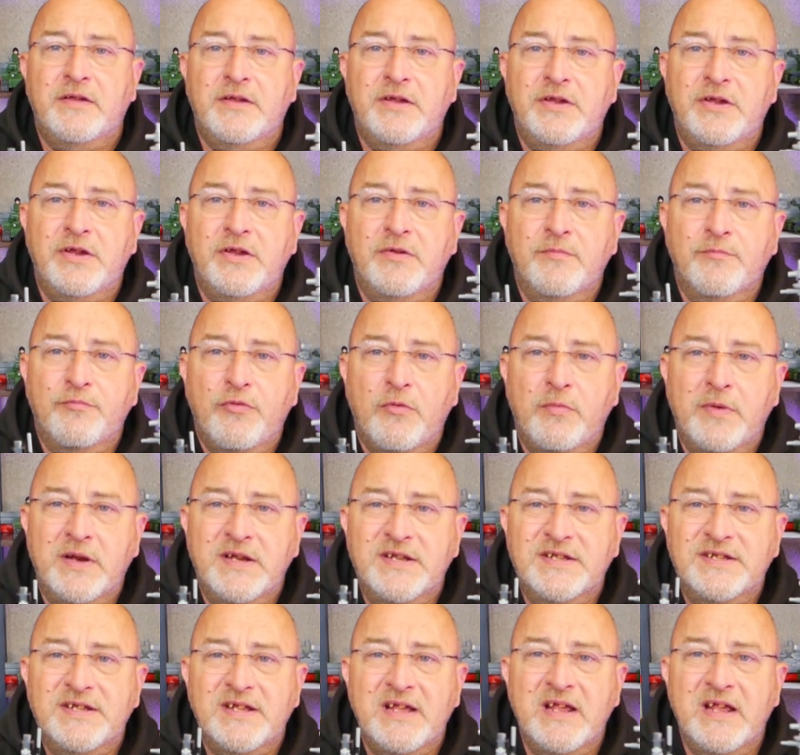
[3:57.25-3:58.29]
you can probably
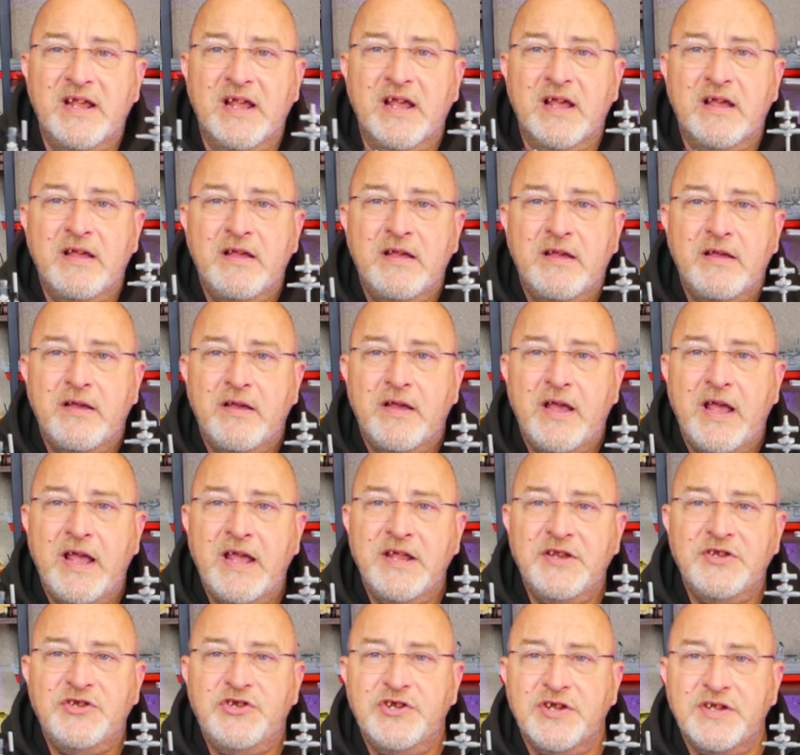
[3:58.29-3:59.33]
see,
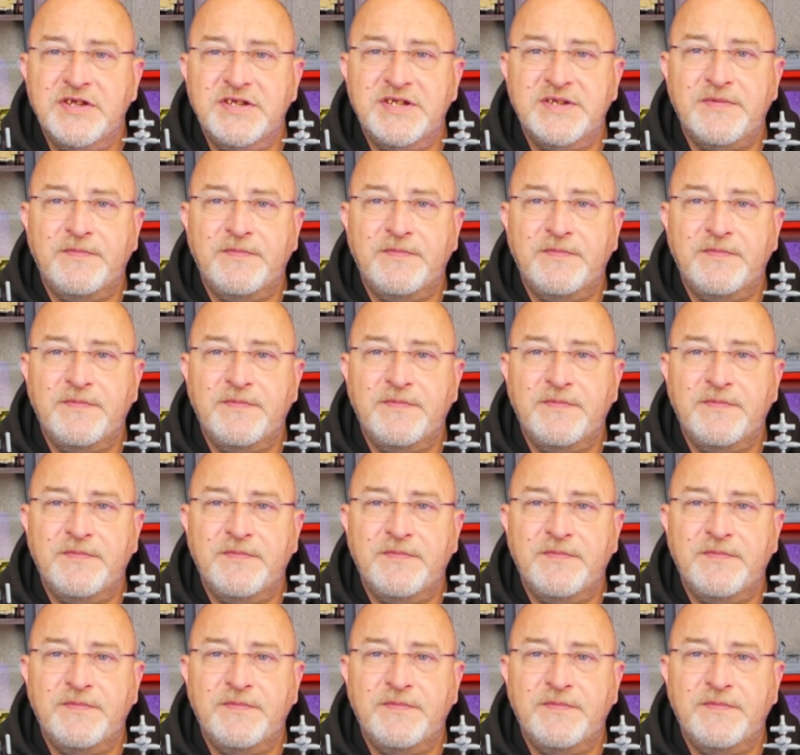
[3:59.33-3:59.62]
it just